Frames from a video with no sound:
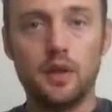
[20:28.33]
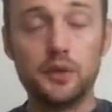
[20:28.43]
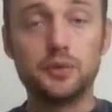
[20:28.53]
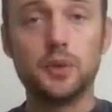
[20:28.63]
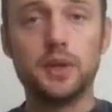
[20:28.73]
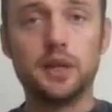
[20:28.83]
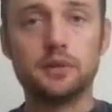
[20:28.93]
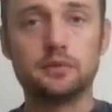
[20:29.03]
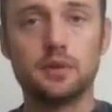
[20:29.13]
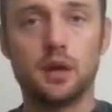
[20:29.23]
Thanks for tuning
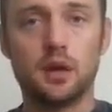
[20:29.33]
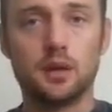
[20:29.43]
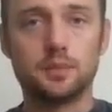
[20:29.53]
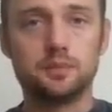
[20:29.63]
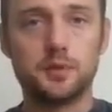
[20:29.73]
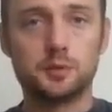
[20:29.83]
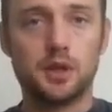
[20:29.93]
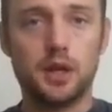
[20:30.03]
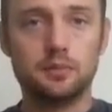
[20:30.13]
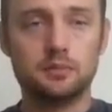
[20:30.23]
in.
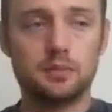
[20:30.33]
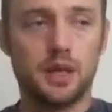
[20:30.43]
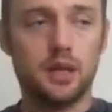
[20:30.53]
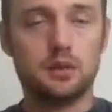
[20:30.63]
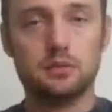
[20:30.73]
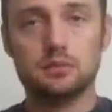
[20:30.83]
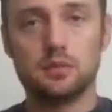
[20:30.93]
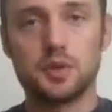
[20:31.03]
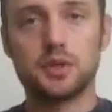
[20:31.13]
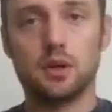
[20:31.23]
Subscribe, like,
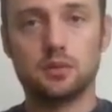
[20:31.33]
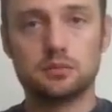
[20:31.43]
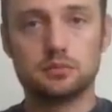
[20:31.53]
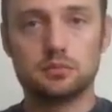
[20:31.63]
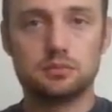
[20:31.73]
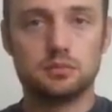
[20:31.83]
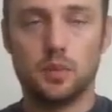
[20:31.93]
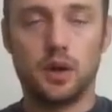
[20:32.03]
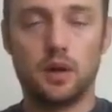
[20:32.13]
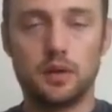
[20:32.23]
or don't.
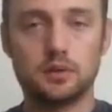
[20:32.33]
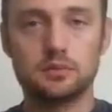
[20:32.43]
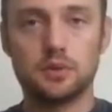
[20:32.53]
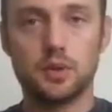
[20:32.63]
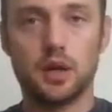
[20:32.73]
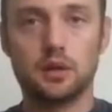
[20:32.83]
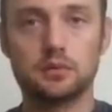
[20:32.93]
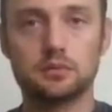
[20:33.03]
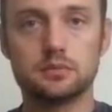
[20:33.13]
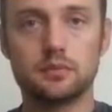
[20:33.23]
Whatever. Don't care.
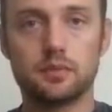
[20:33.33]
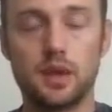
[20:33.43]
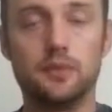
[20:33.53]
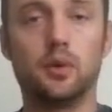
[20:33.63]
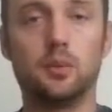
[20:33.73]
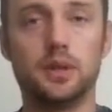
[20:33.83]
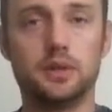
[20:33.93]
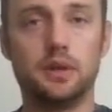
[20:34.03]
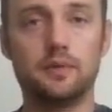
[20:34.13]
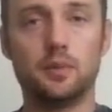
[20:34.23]

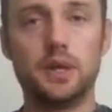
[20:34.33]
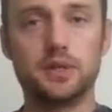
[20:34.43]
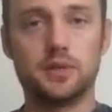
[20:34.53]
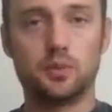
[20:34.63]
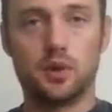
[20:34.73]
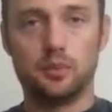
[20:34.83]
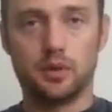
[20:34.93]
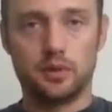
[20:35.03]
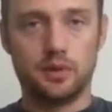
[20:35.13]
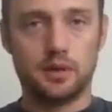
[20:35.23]
Information is more
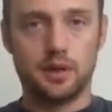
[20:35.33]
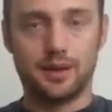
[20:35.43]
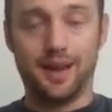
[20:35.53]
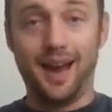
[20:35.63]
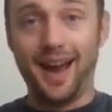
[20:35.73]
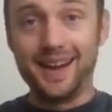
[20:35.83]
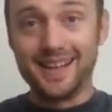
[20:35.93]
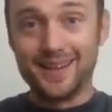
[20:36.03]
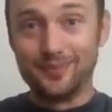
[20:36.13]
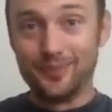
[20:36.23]
important than, like,
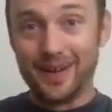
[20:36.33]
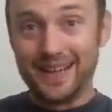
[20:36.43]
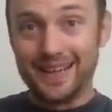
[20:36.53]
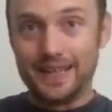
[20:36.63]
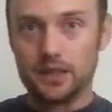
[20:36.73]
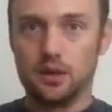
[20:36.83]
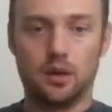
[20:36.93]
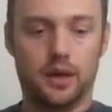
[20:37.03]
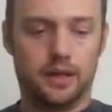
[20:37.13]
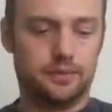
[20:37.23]
I get money.
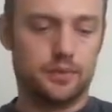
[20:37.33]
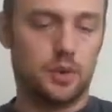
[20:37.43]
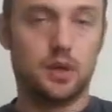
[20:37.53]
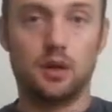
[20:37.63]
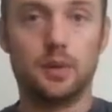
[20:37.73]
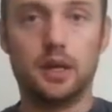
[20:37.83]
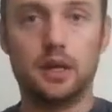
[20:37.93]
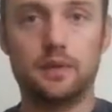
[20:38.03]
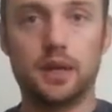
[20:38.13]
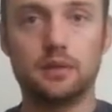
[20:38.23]
No, I don't care about
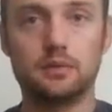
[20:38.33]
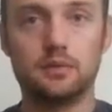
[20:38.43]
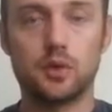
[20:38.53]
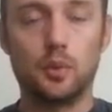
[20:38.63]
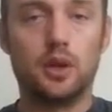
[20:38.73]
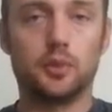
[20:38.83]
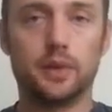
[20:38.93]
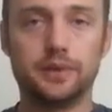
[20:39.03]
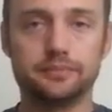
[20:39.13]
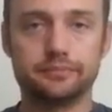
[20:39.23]
any of that. Somebody
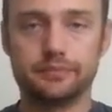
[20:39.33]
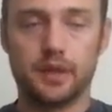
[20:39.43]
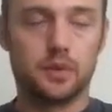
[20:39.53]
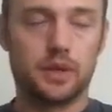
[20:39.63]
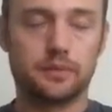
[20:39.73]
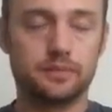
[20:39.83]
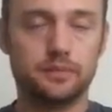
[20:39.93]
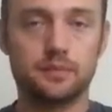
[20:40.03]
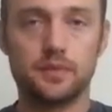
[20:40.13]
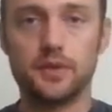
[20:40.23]
else might. I don't care.
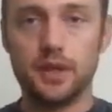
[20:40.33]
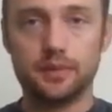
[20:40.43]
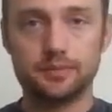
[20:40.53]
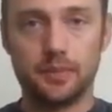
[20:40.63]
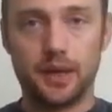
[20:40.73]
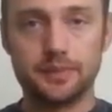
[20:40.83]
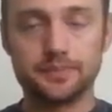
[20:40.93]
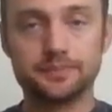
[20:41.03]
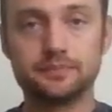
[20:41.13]
See ya. Bye.